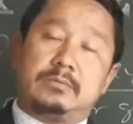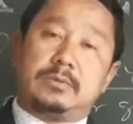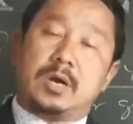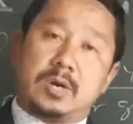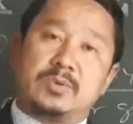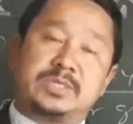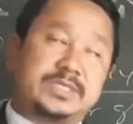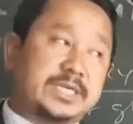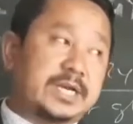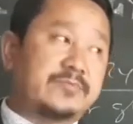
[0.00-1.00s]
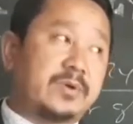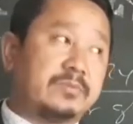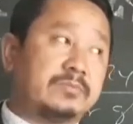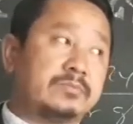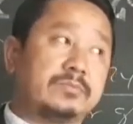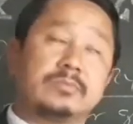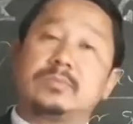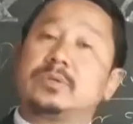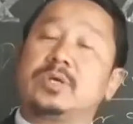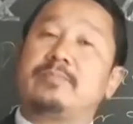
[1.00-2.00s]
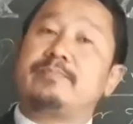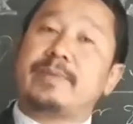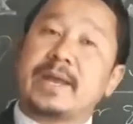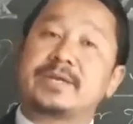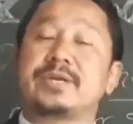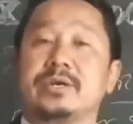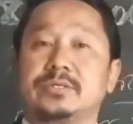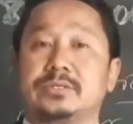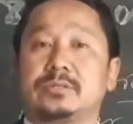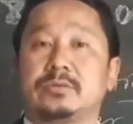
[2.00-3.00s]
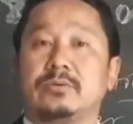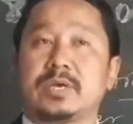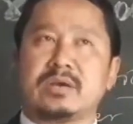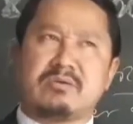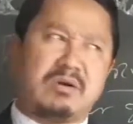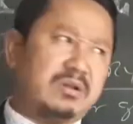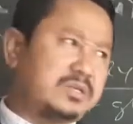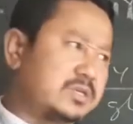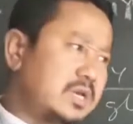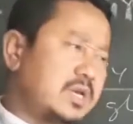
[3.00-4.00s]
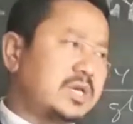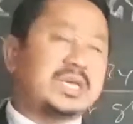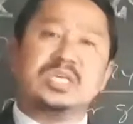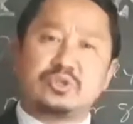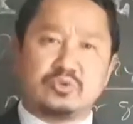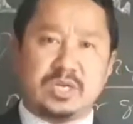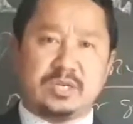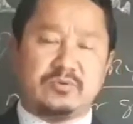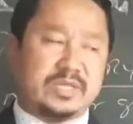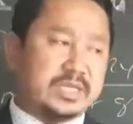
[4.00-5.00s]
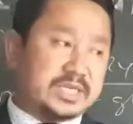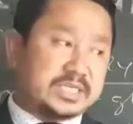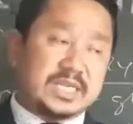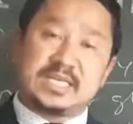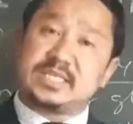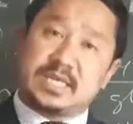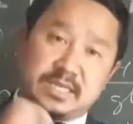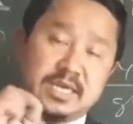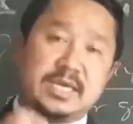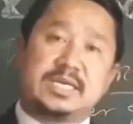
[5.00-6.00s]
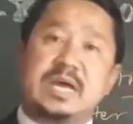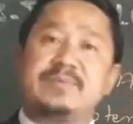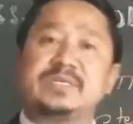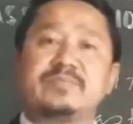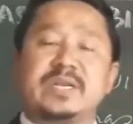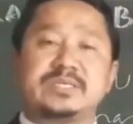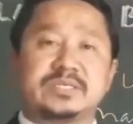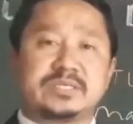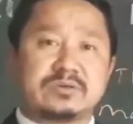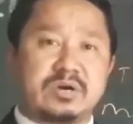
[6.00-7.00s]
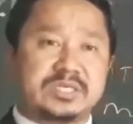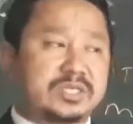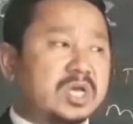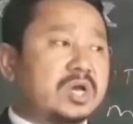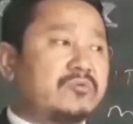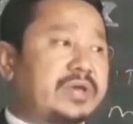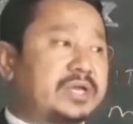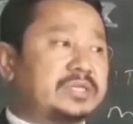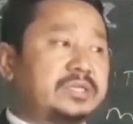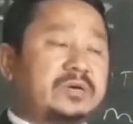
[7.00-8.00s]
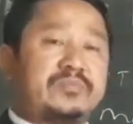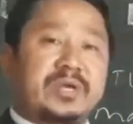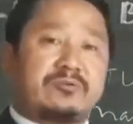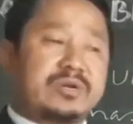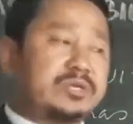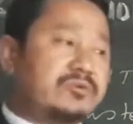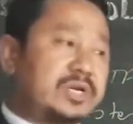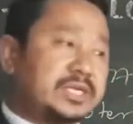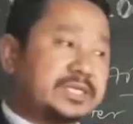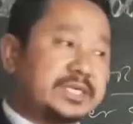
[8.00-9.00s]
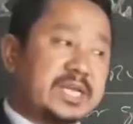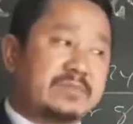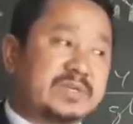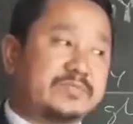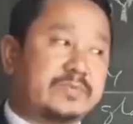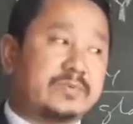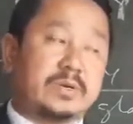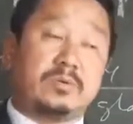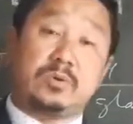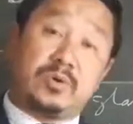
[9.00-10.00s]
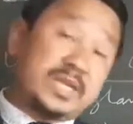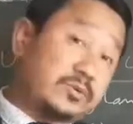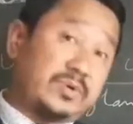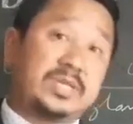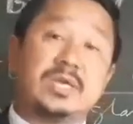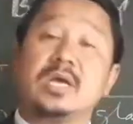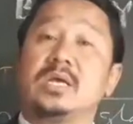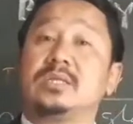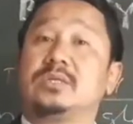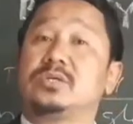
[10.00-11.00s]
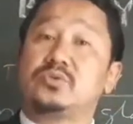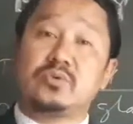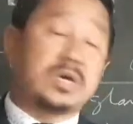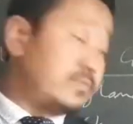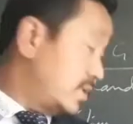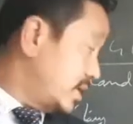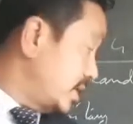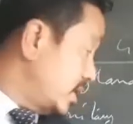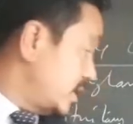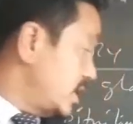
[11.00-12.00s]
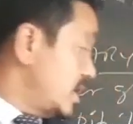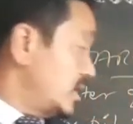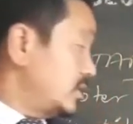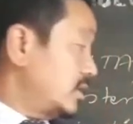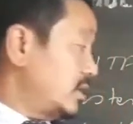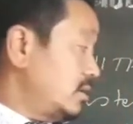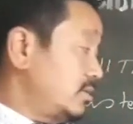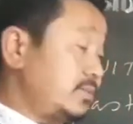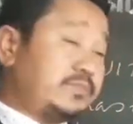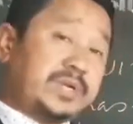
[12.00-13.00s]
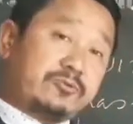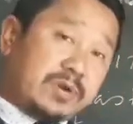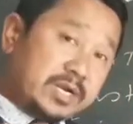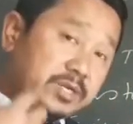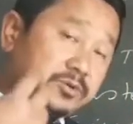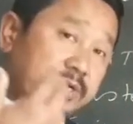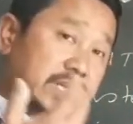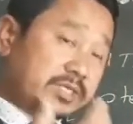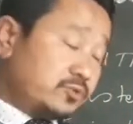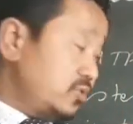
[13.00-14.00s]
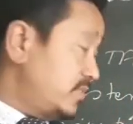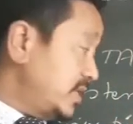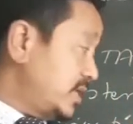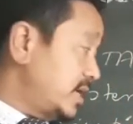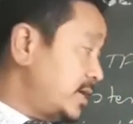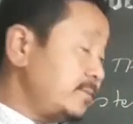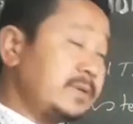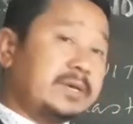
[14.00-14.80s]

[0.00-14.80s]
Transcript: hormones secreted from your pancreas, okay, called insulin. When it is less, then diabetes mellitus is caused, where the frequent urination takes place loaded with the sugar. But here the frequent urination will be there,